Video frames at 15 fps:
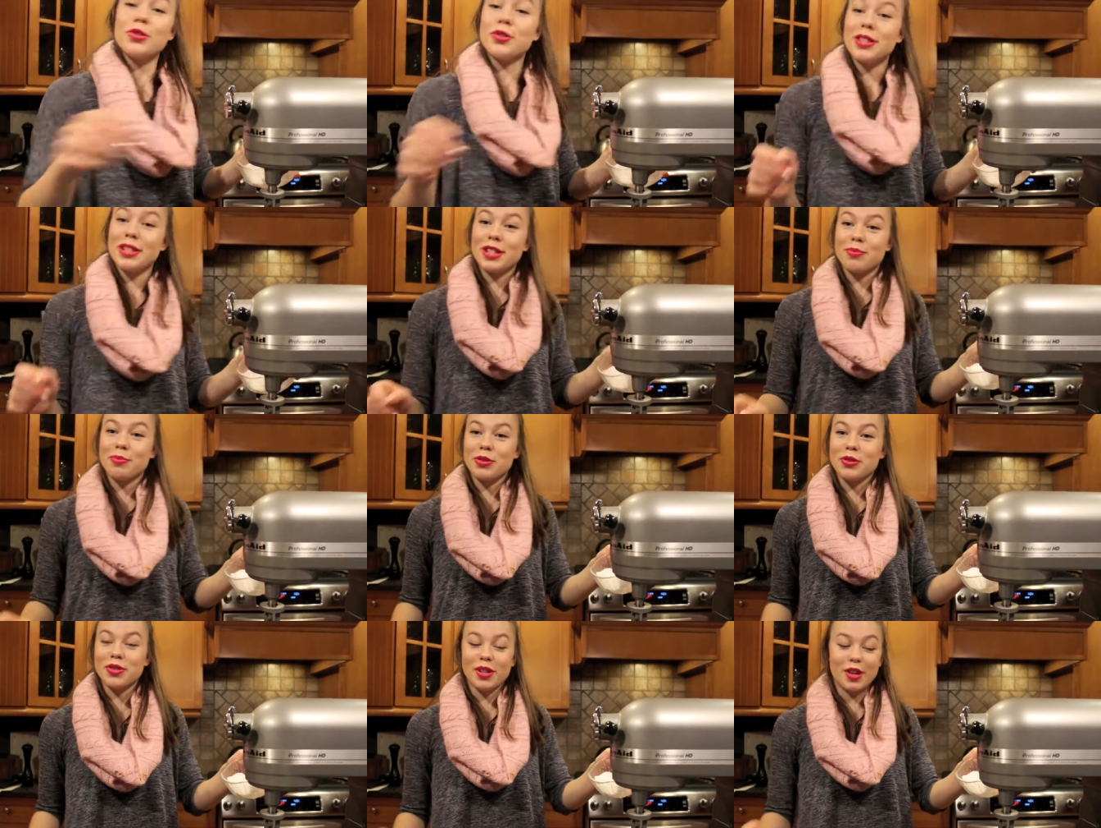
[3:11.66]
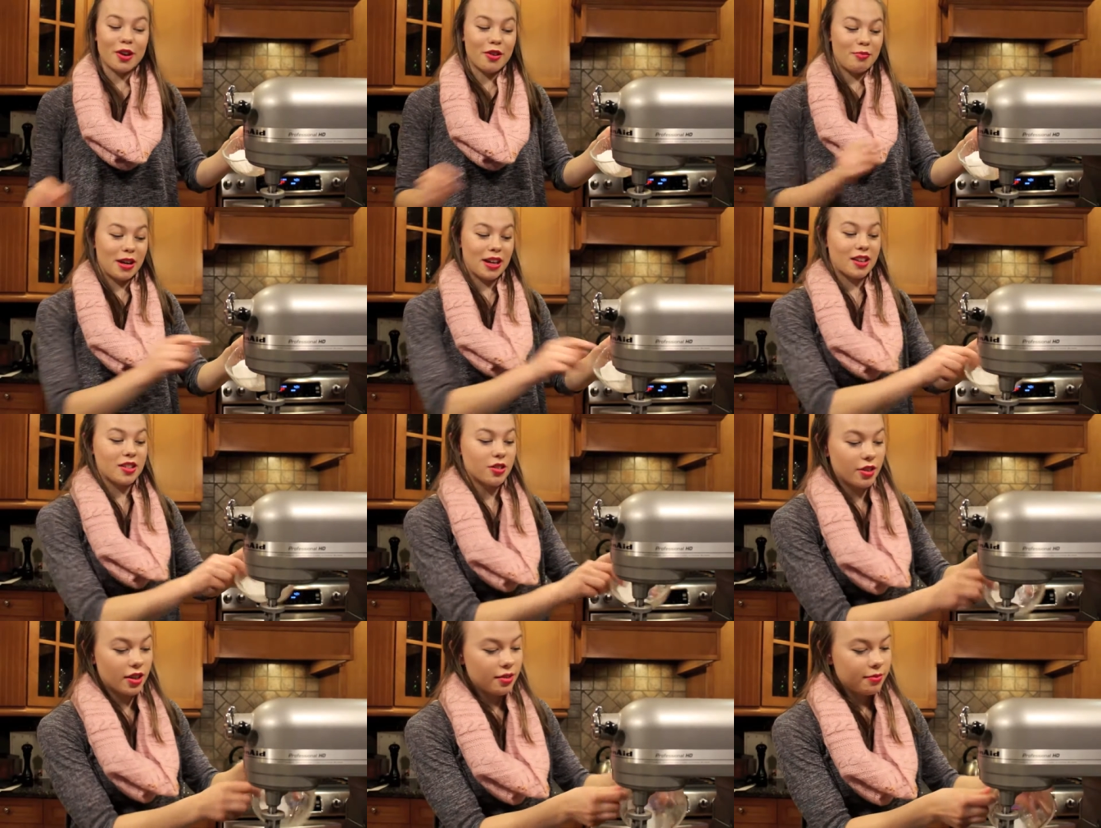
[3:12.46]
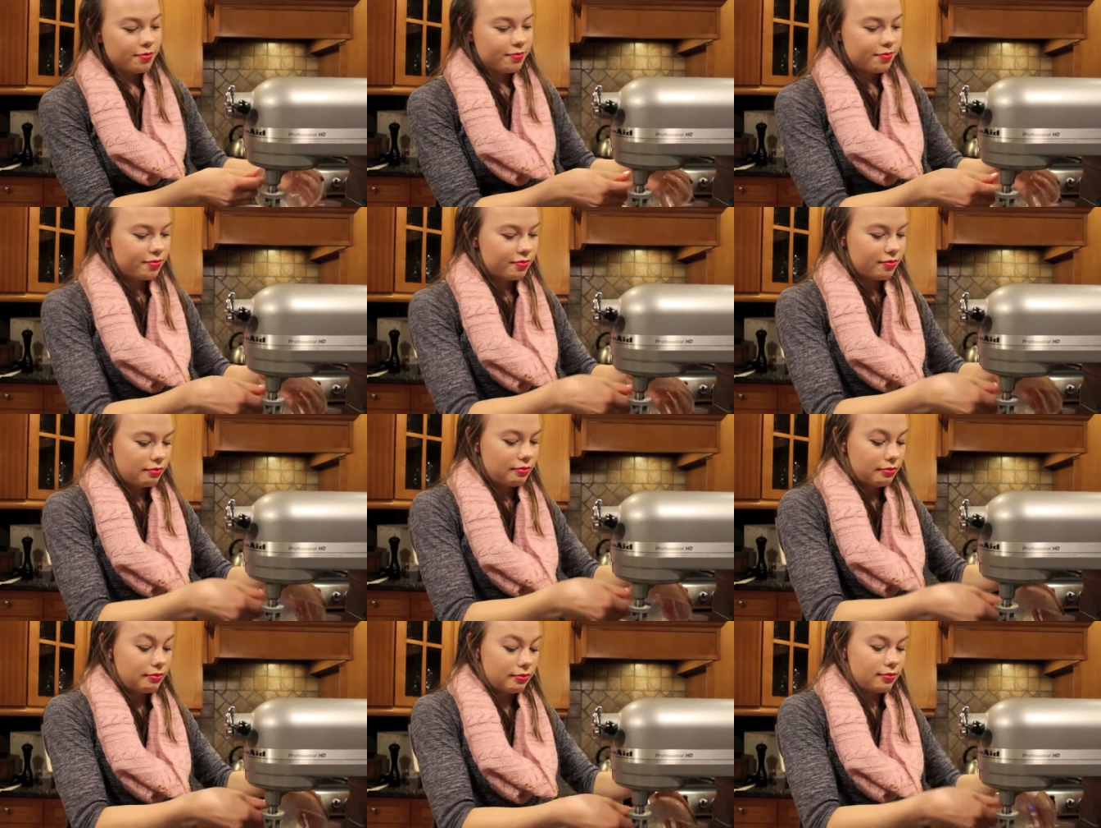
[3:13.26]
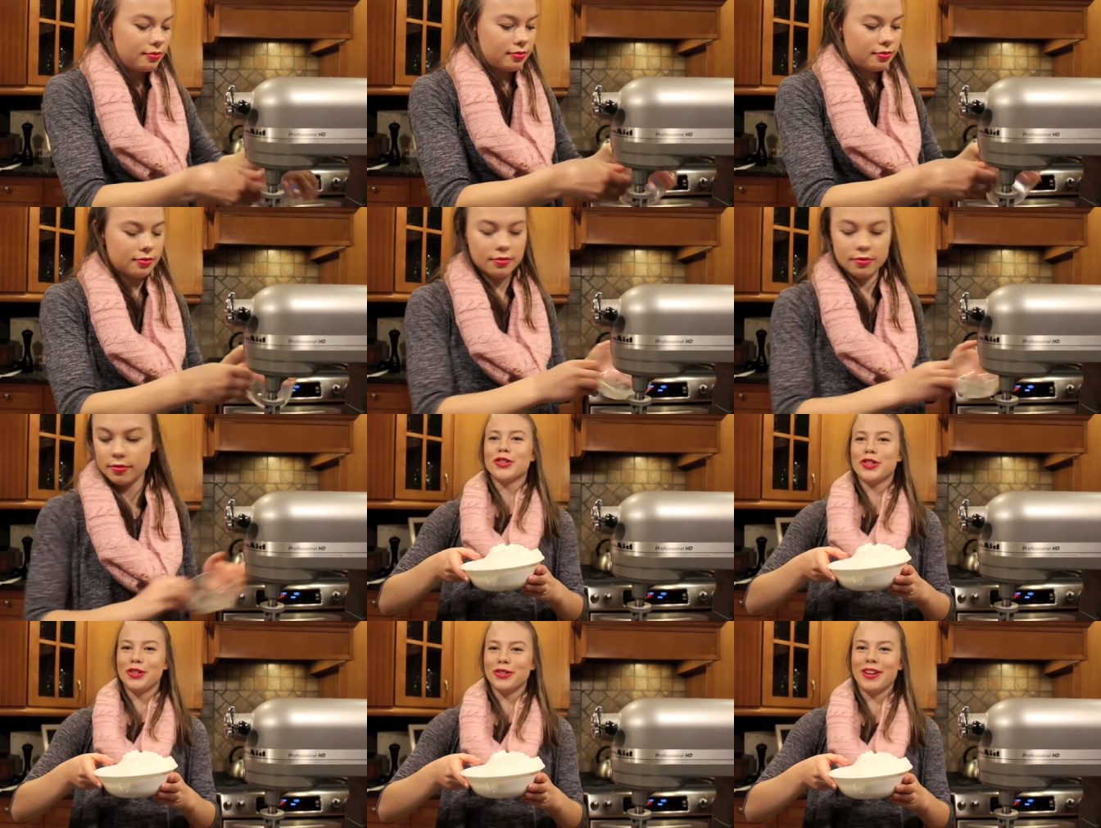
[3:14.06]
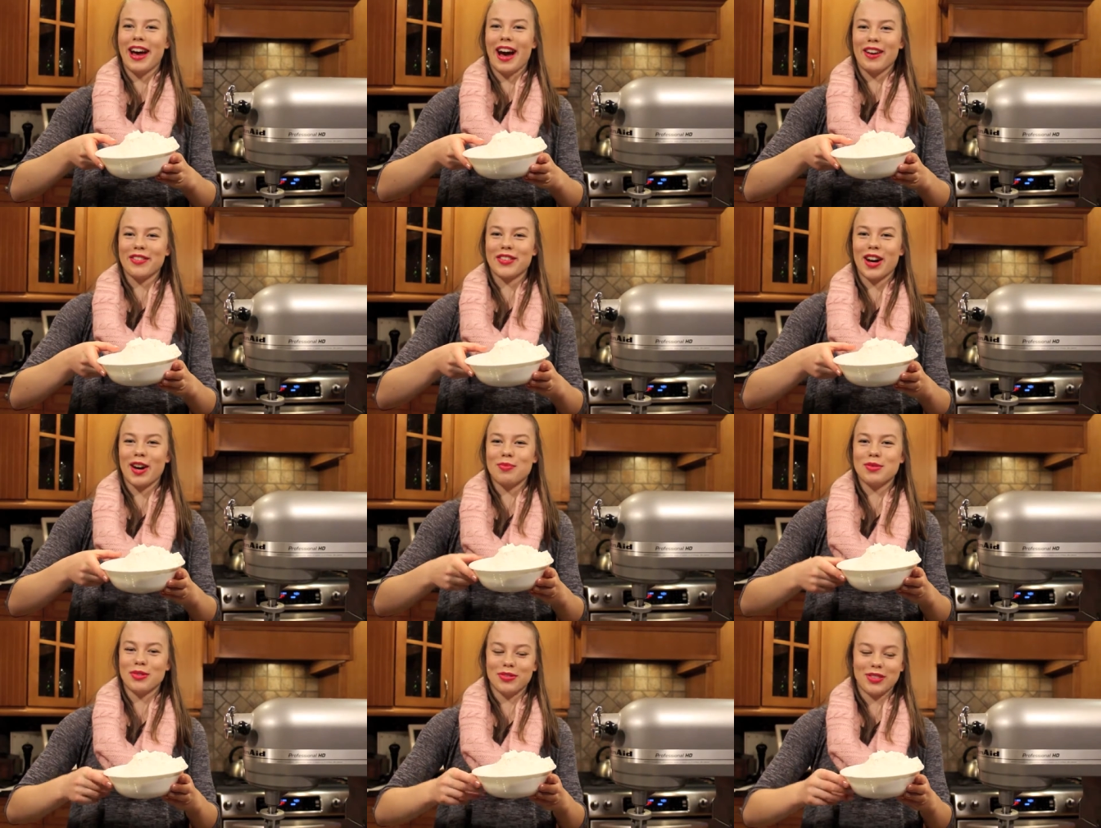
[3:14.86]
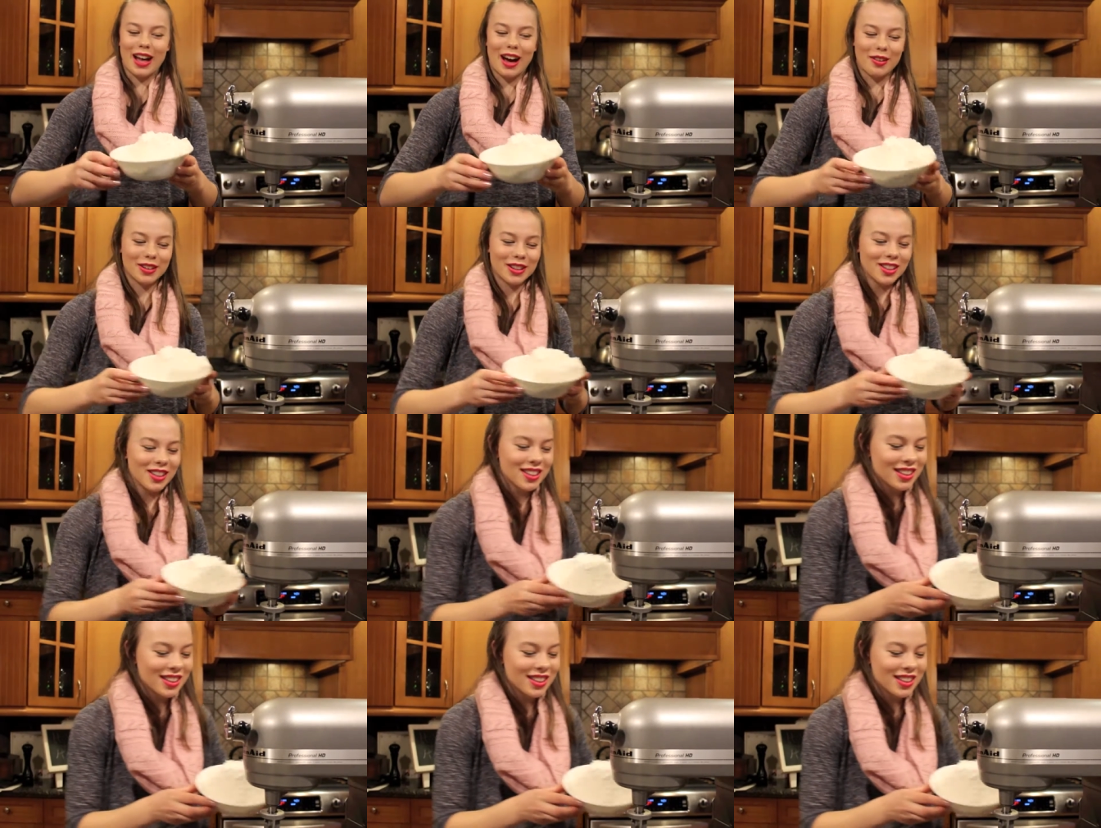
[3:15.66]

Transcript: Two teaspoons of baking soda, two and a half cups of flour.